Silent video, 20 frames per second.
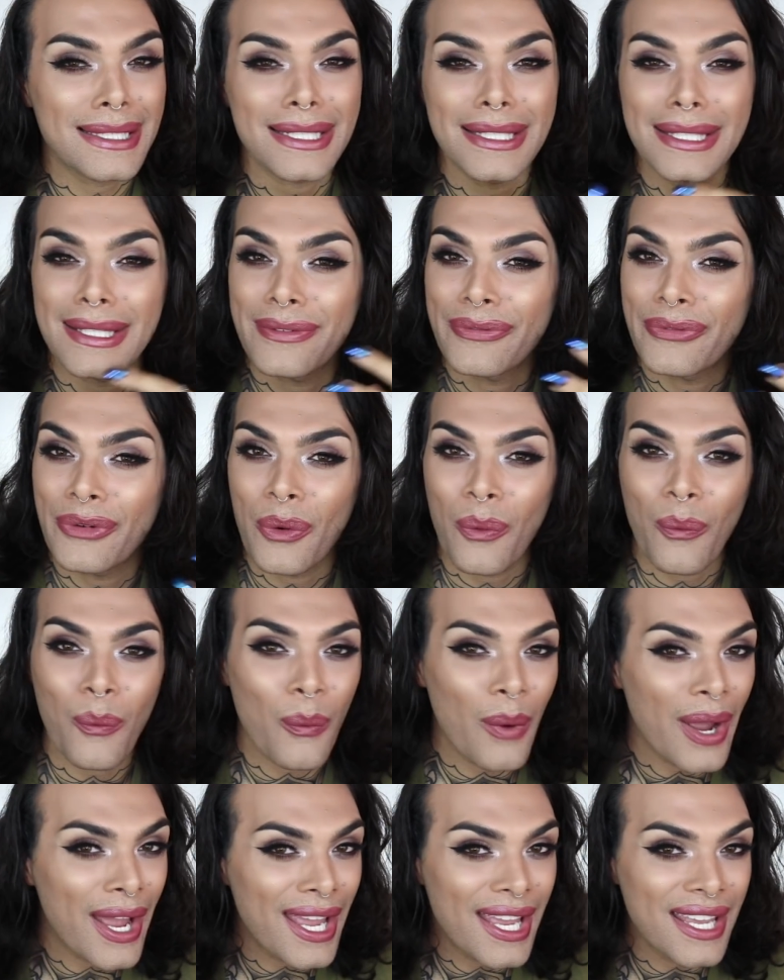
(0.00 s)
in different
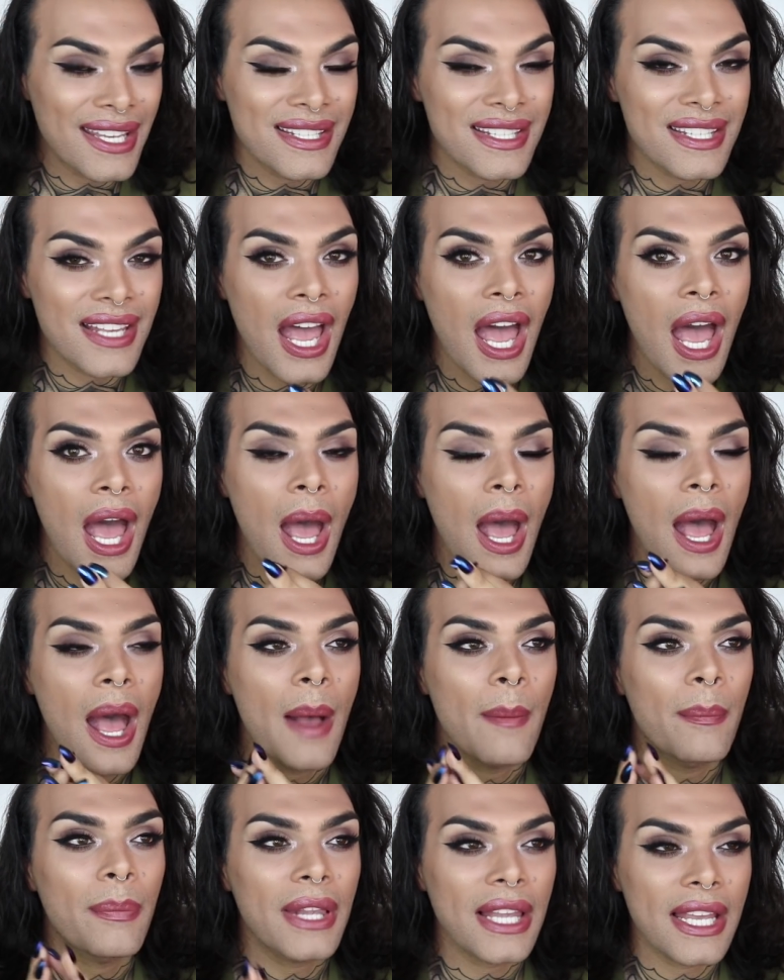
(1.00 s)
ways.
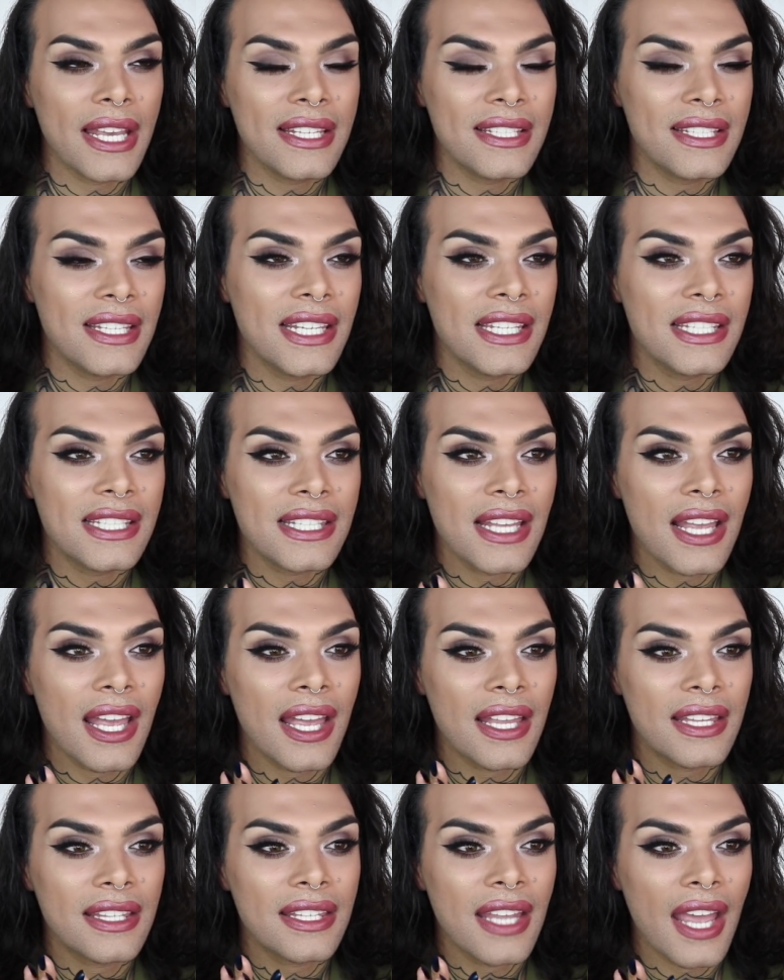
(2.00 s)
Places
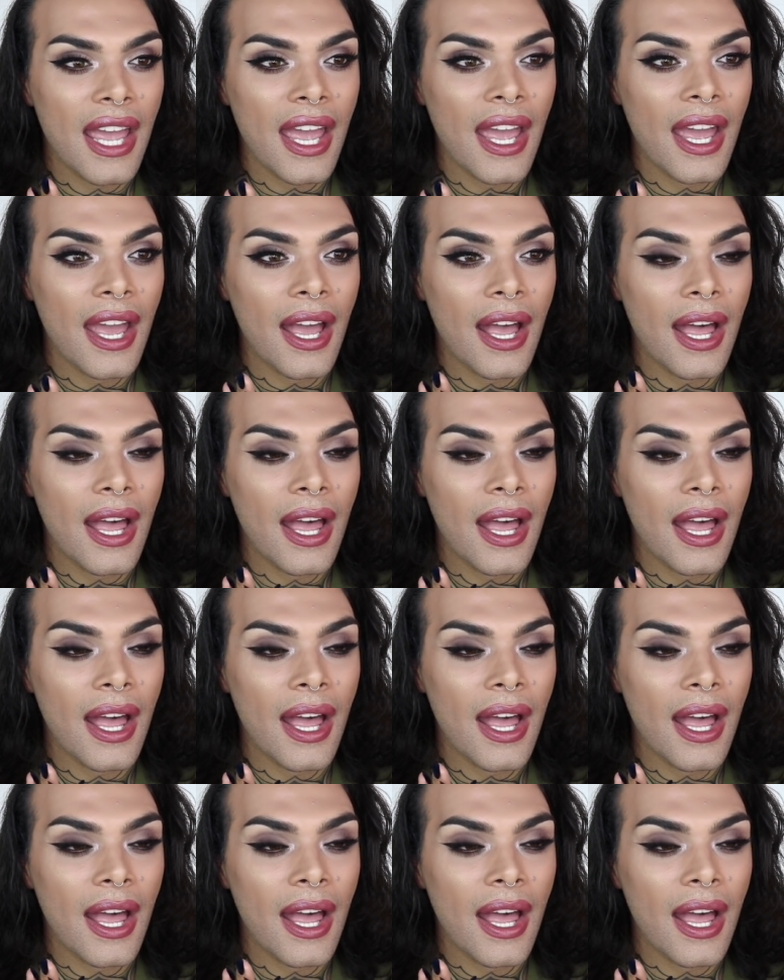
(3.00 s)
that